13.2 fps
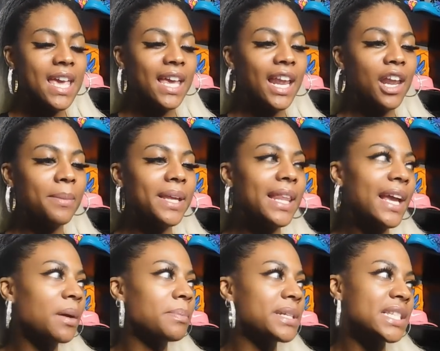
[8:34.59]
And I don't mean
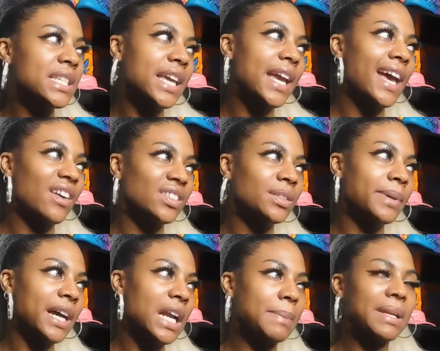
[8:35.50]
like a busy day out and
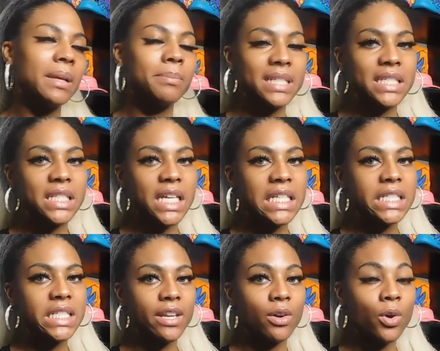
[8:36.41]
about. I mean a busy day
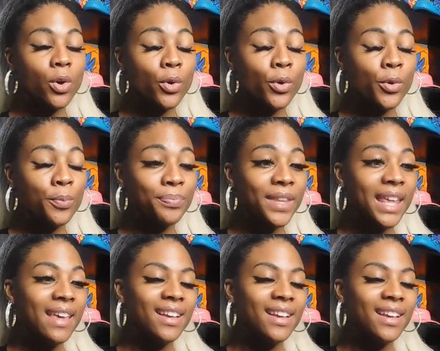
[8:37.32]
just at home.